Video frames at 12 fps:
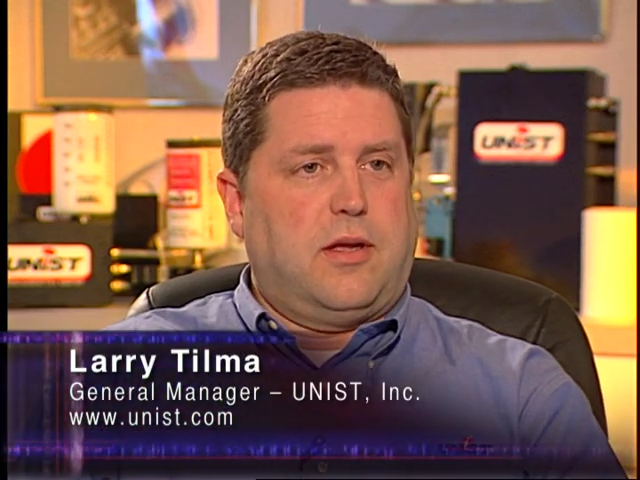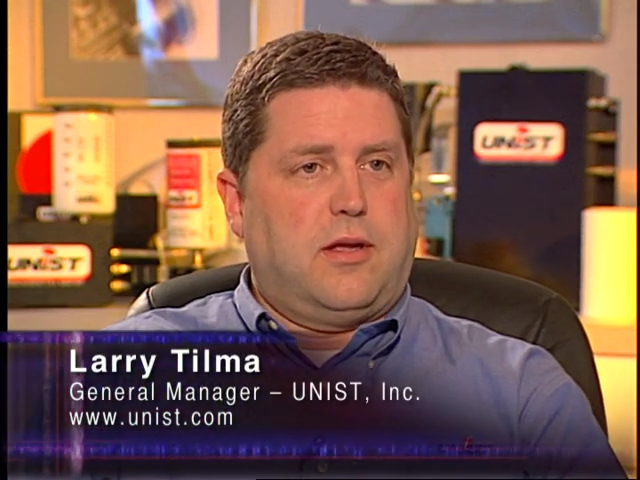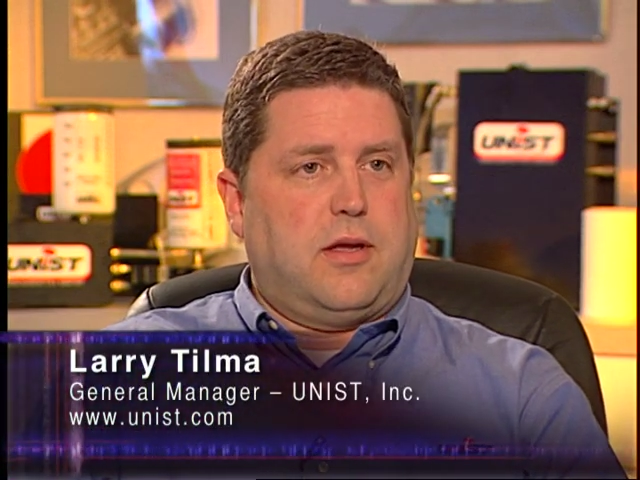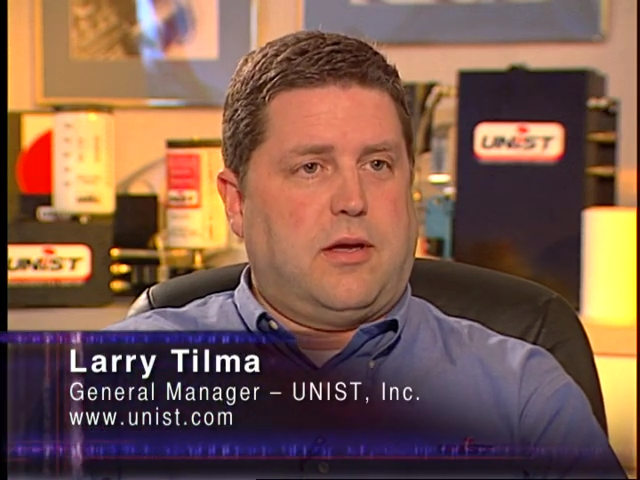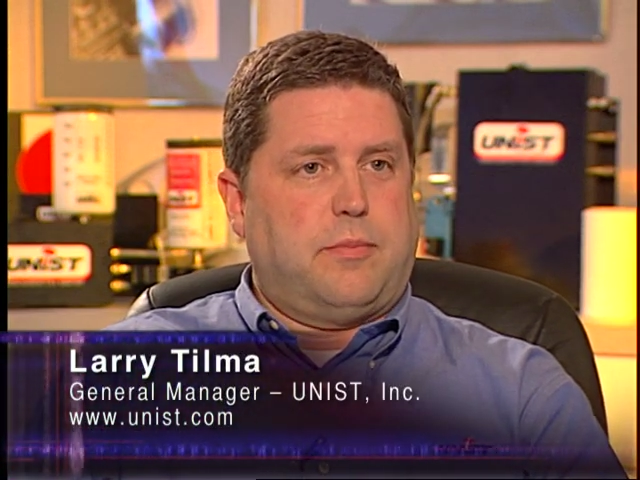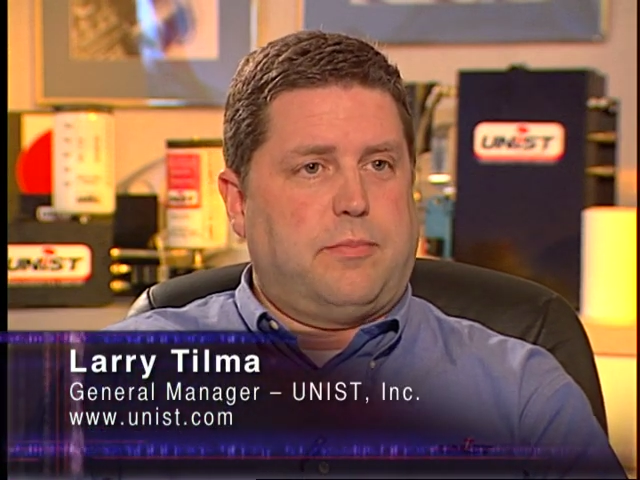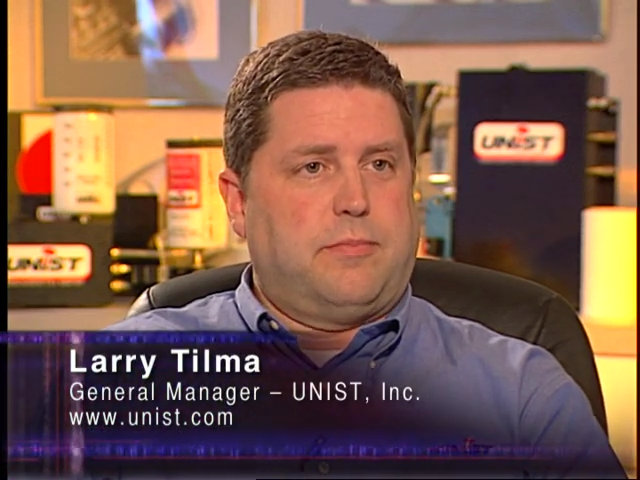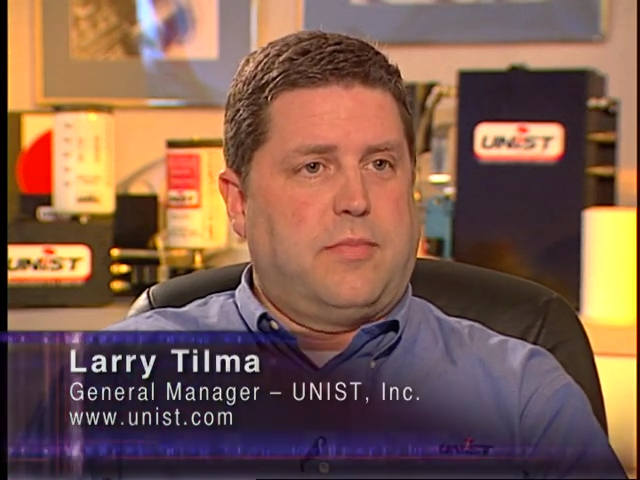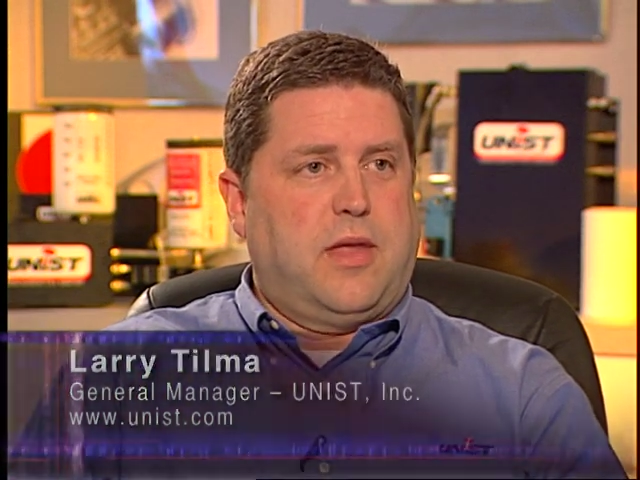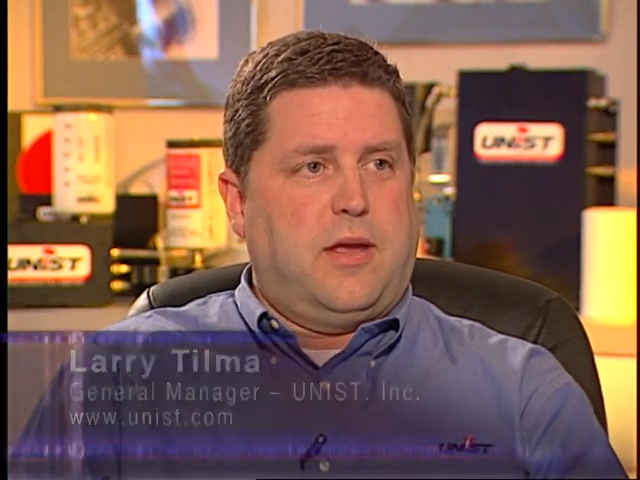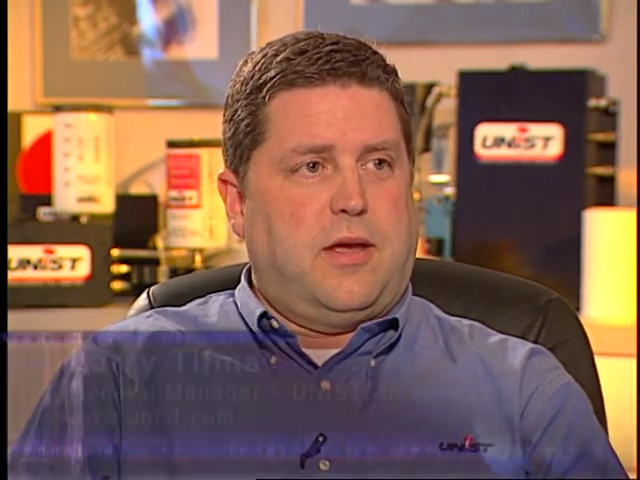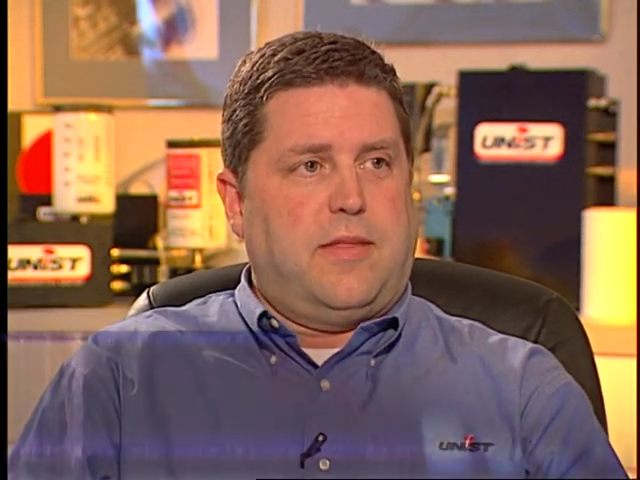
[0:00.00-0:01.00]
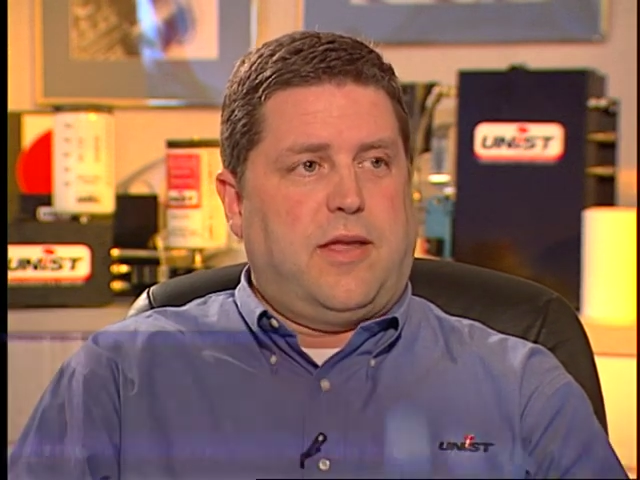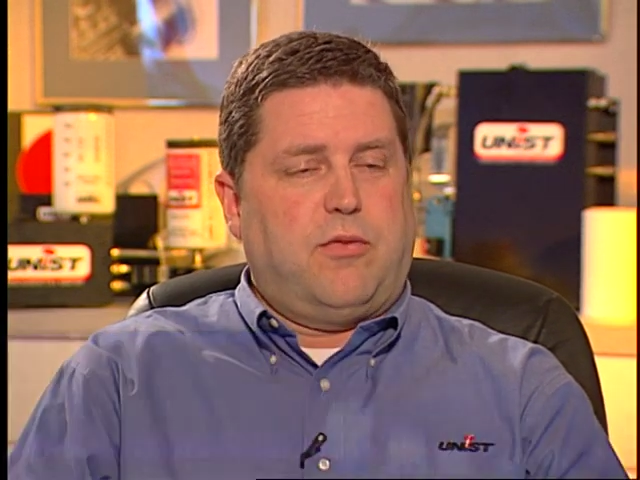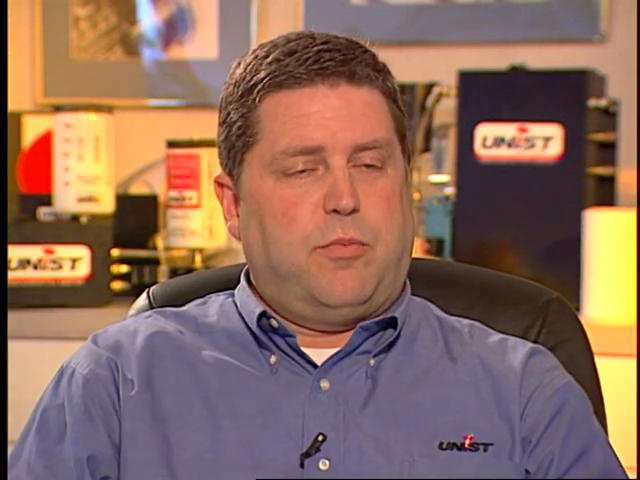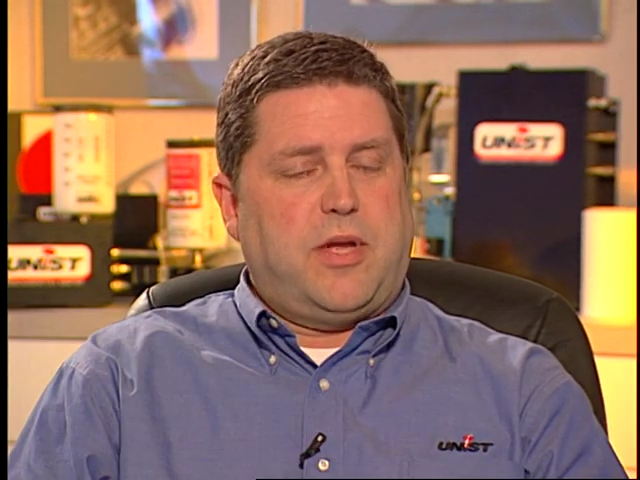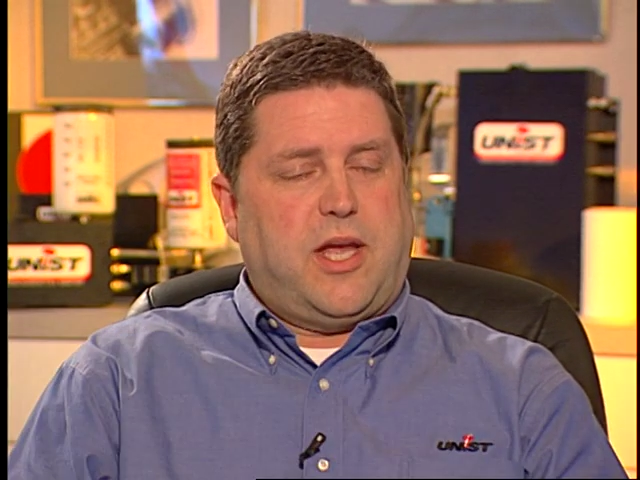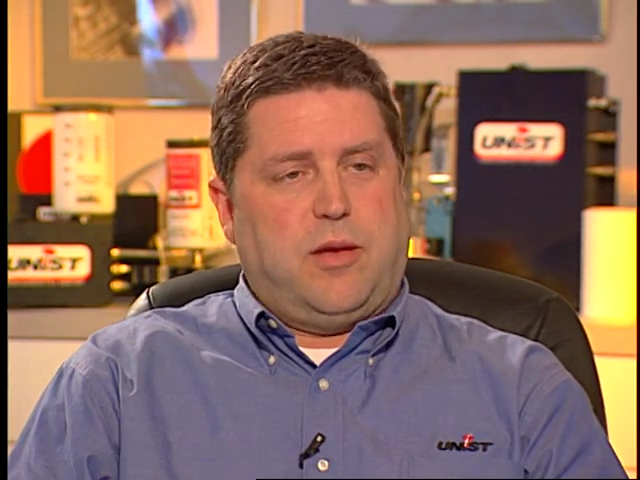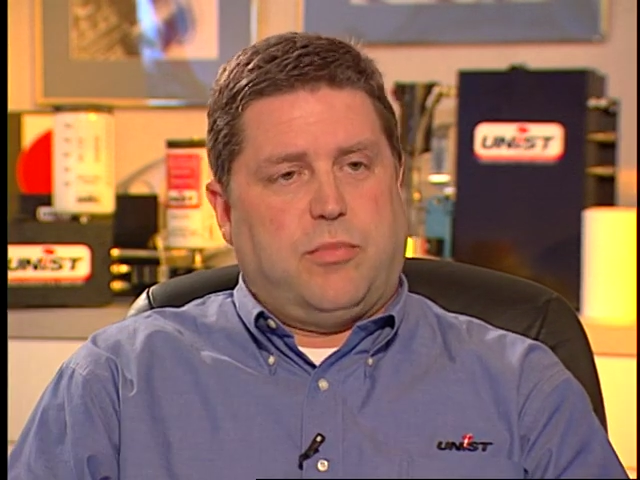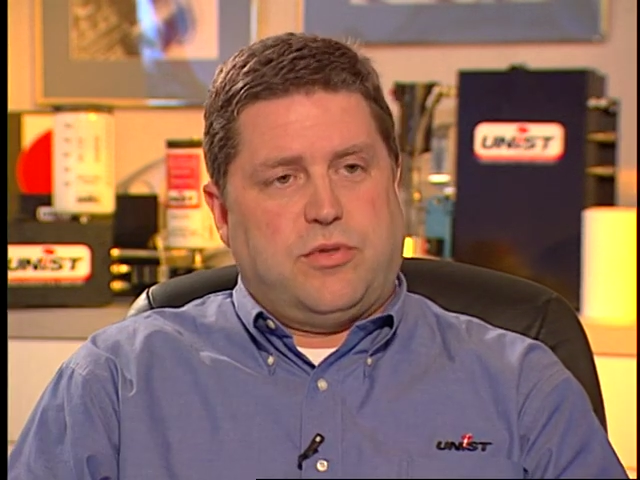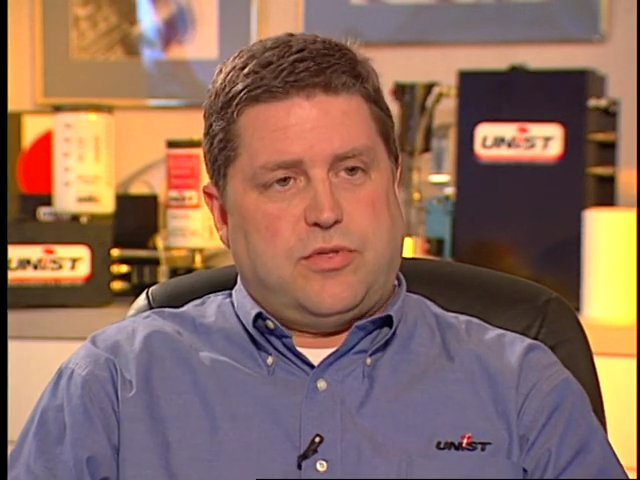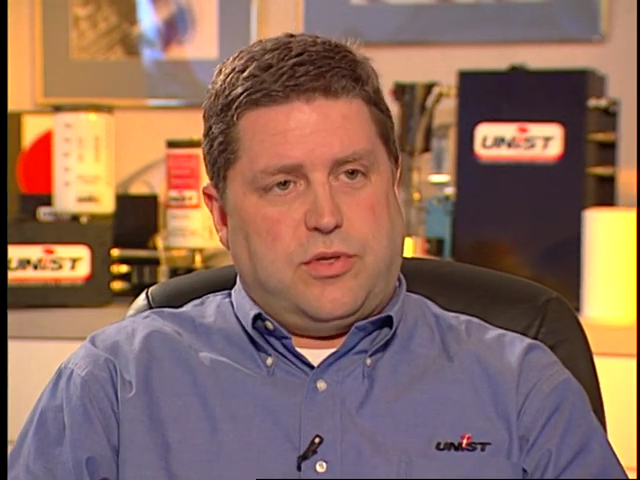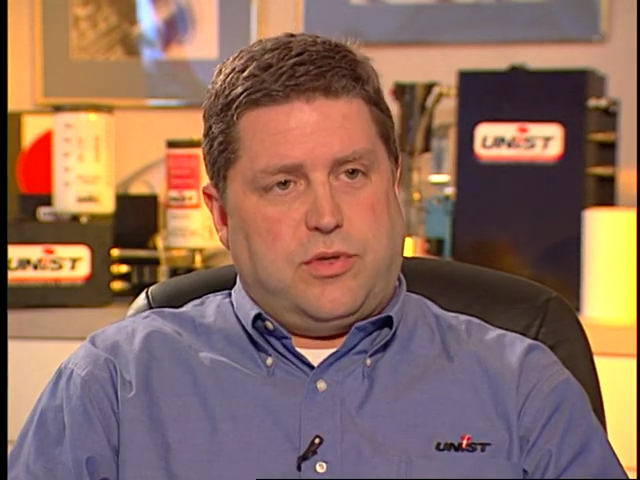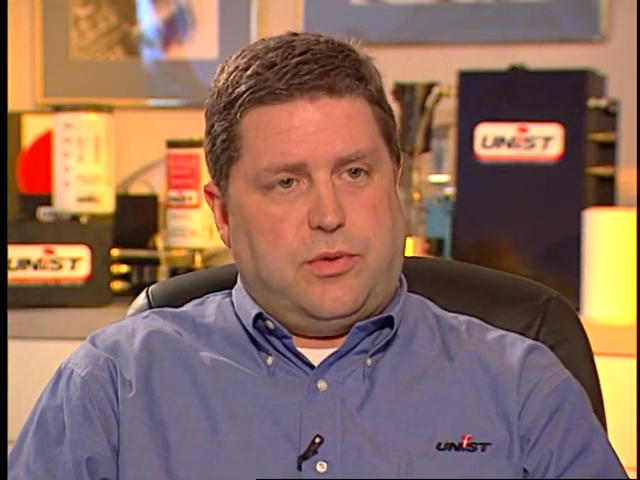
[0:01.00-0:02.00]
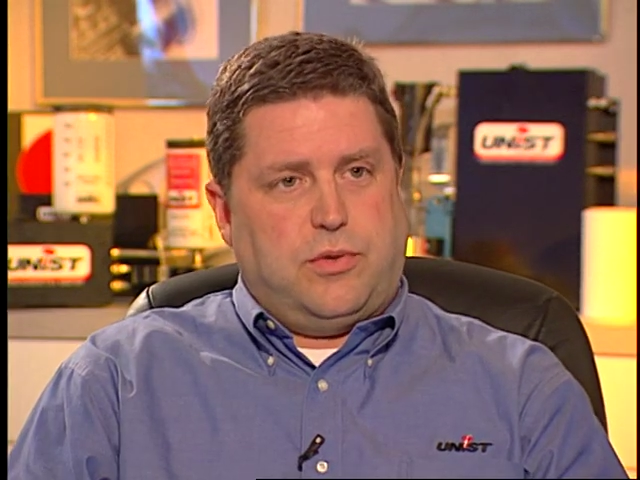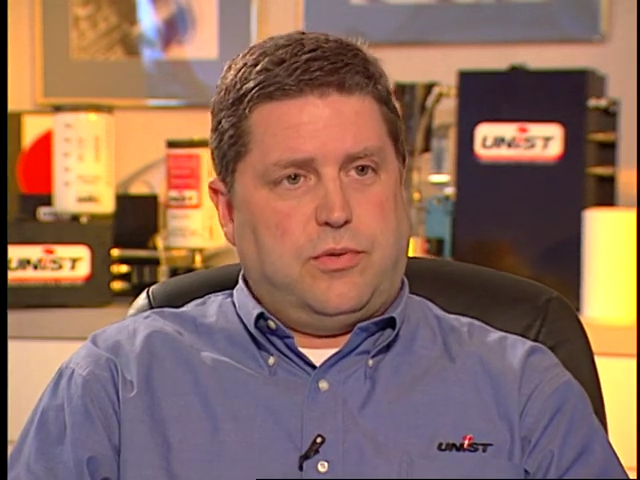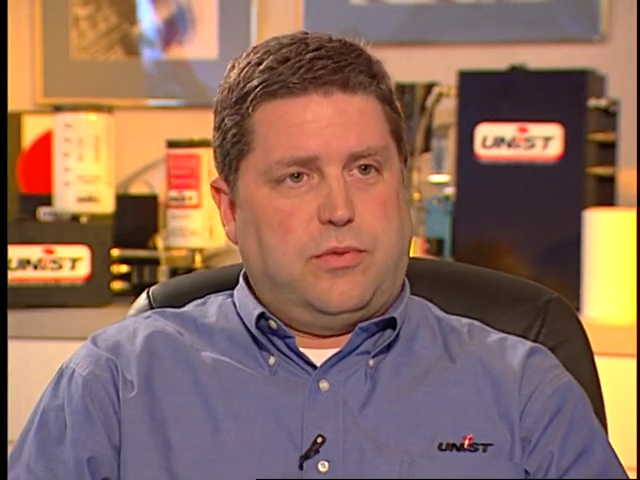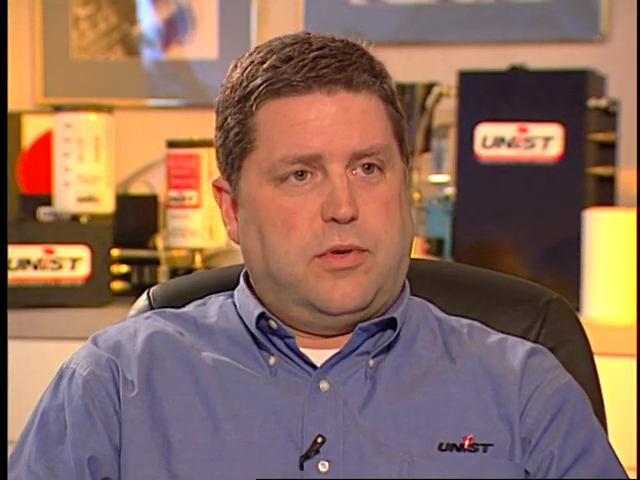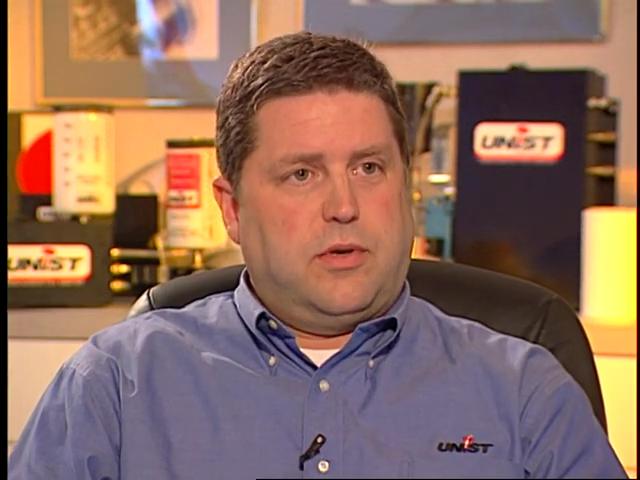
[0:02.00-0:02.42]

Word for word: Um, they will be able to